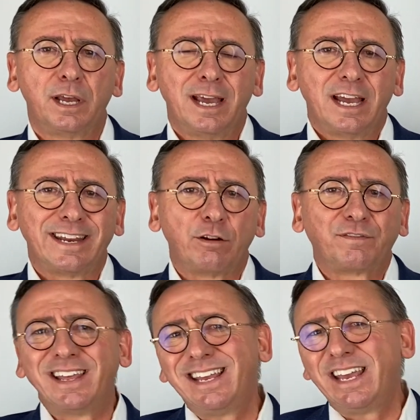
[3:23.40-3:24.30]
Now, if
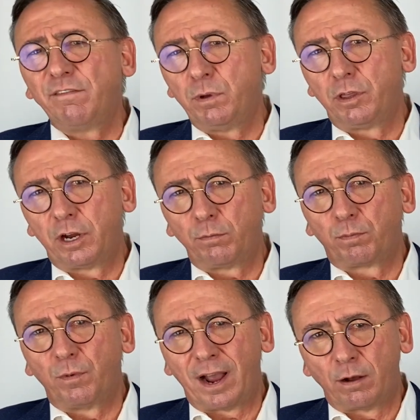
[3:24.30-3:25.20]
they gave me their
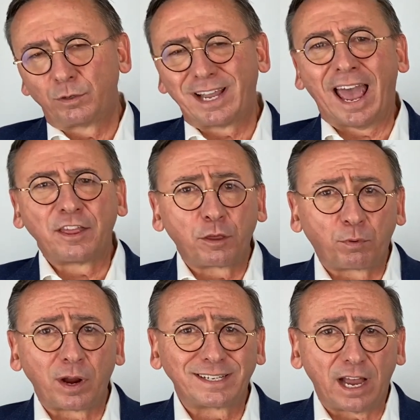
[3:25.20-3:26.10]
house at the
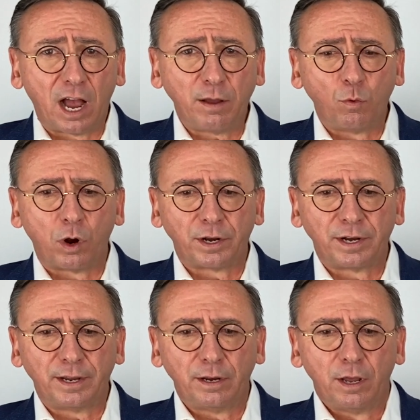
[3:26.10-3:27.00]
price I wanted
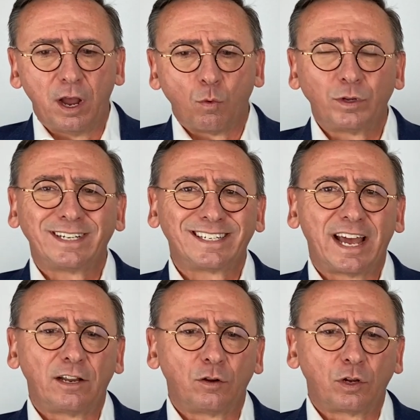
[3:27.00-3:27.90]
it, what does
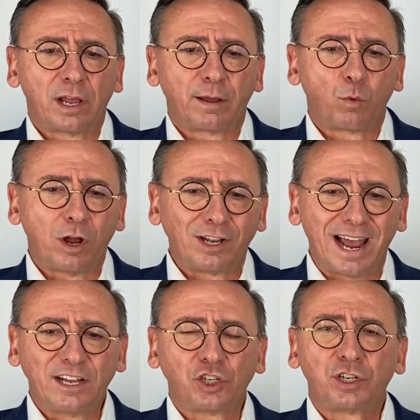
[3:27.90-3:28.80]
that look like? Well,
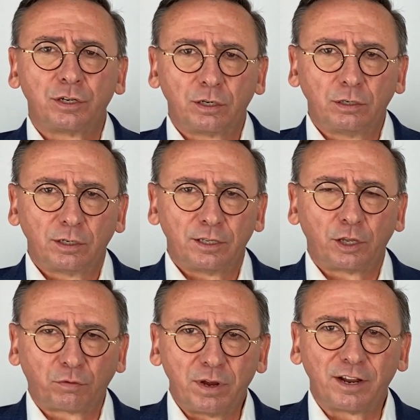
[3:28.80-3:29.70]
last year, in the
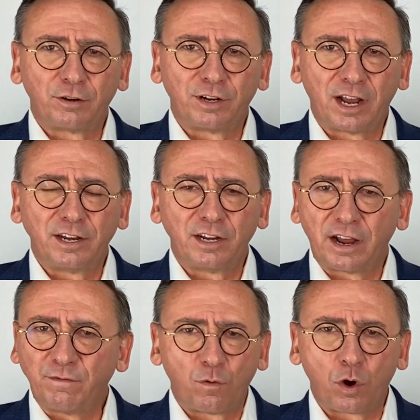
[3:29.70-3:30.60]

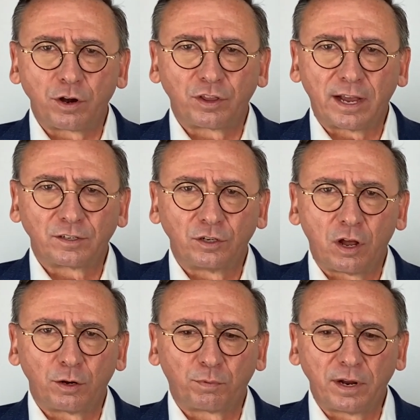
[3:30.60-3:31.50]
$399,000,
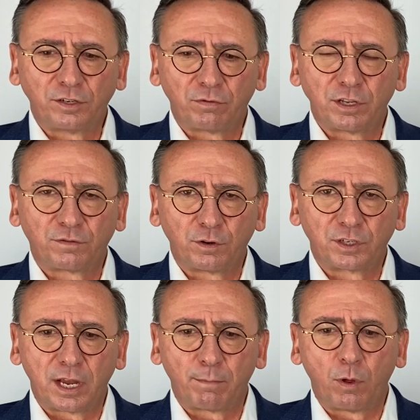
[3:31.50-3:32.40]
$400,000 price range, for
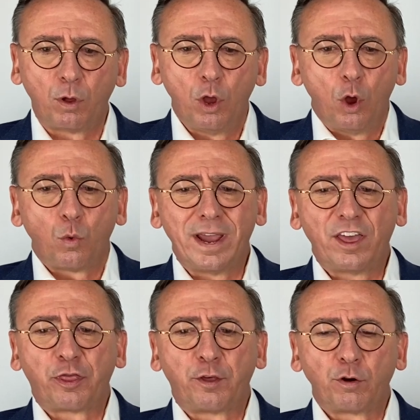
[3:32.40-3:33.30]
example, we had
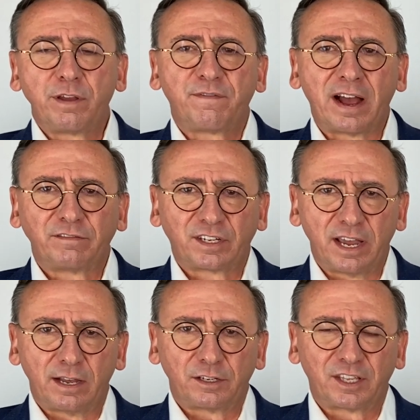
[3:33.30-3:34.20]
35
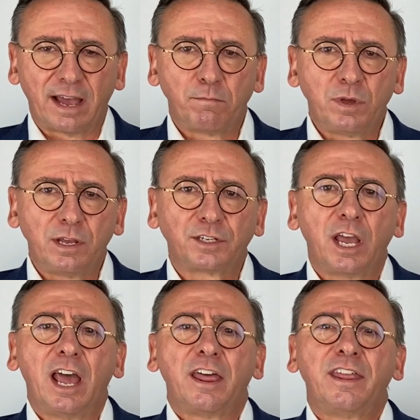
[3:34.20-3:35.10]
sales. That means
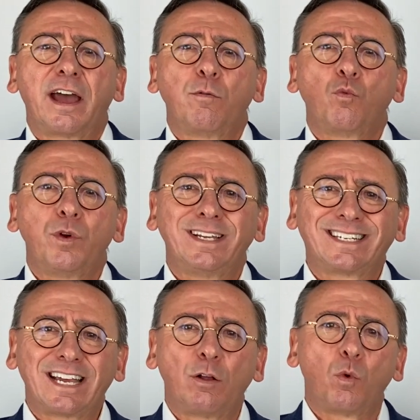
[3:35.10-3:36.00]
that we
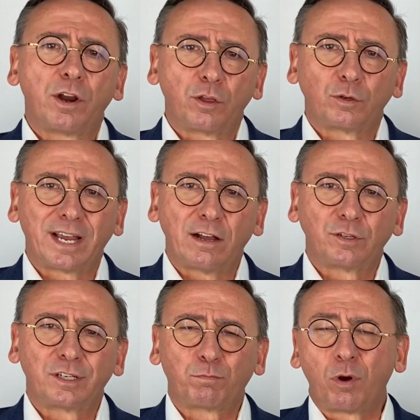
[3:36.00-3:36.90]
sell one of those
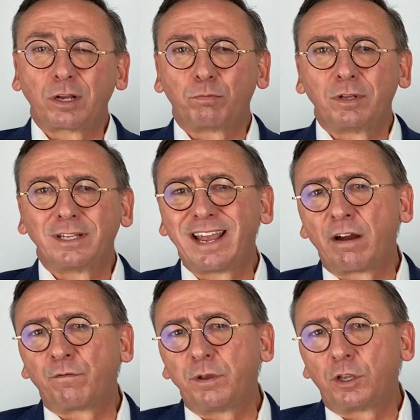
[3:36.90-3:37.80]
houses approximately
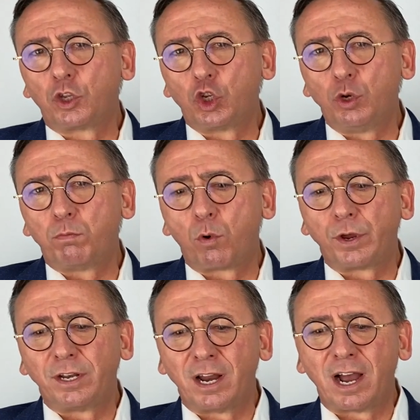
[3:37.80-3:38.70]
every
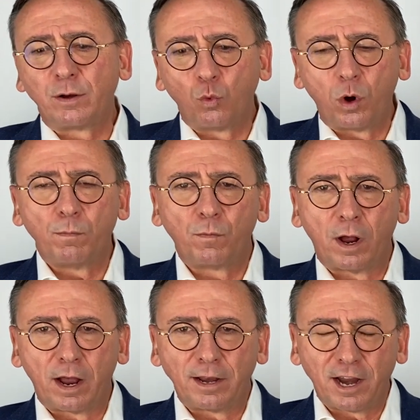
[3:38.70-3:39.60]

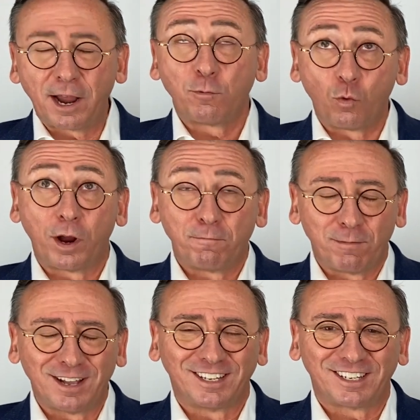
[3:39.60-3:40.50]
2.91
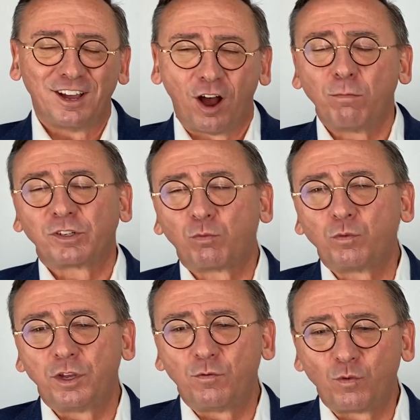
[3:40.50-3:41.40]
months.
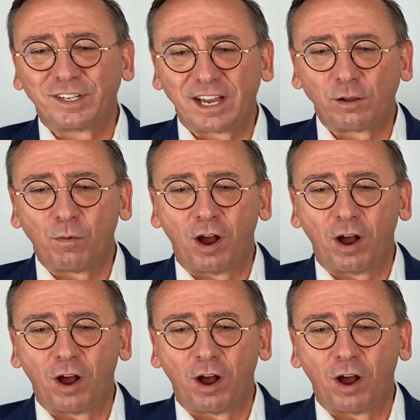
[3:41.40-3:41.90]
We sell them